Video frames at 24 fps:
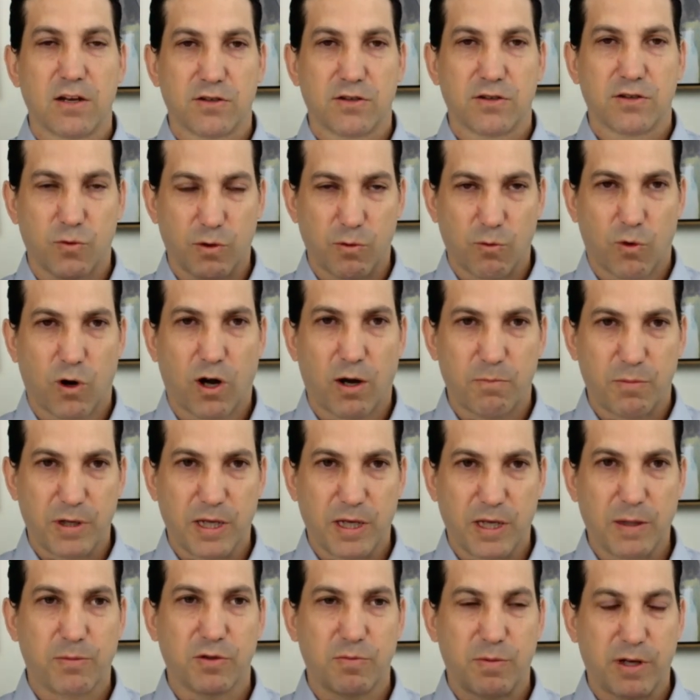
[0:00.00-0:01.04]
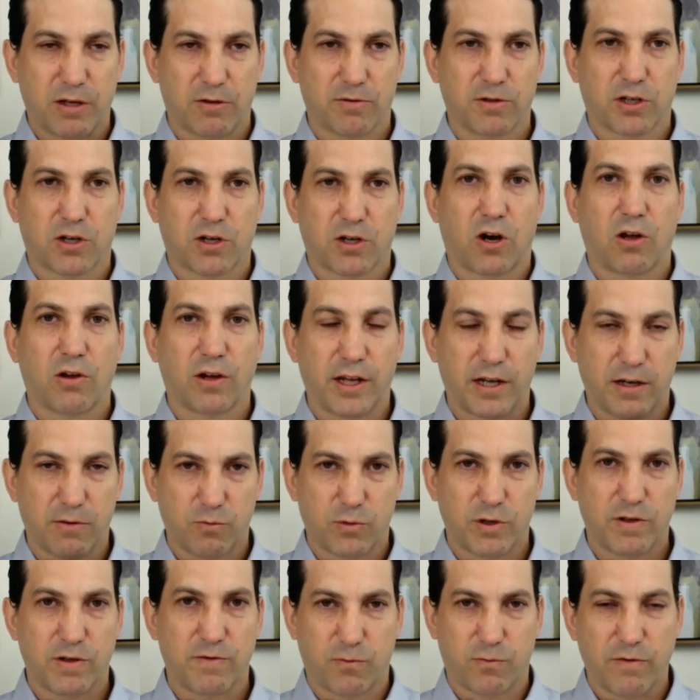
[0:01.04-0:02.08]
so we want people to be able to call in. And
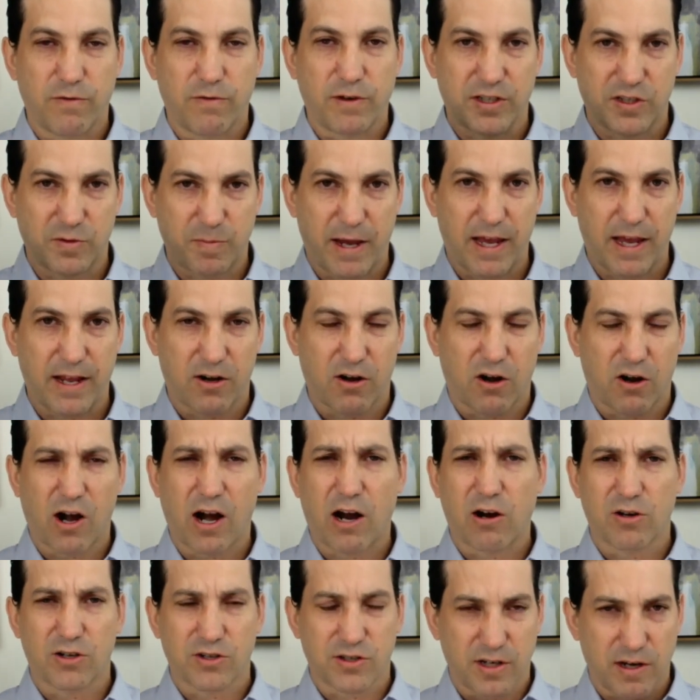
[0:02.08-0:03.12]
we've expanded our hours,